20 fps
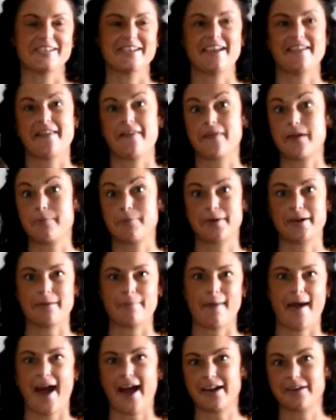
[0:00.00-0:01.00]
and then they bring them
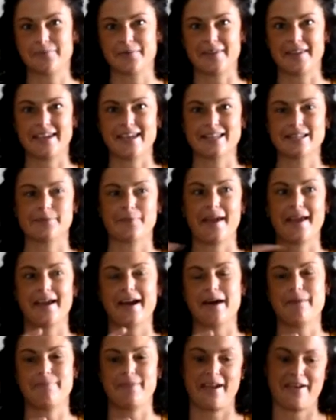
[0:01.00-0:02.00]
back, and when the kids wake
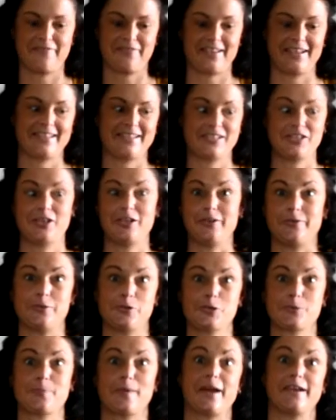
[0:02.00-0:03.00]
up, they have like this huge
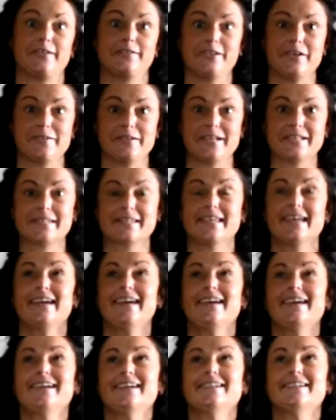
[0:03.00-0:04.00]
spread of donuts.
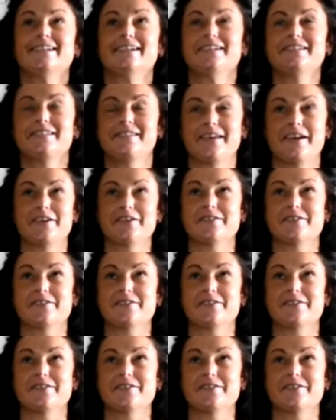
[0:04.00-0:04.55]
So,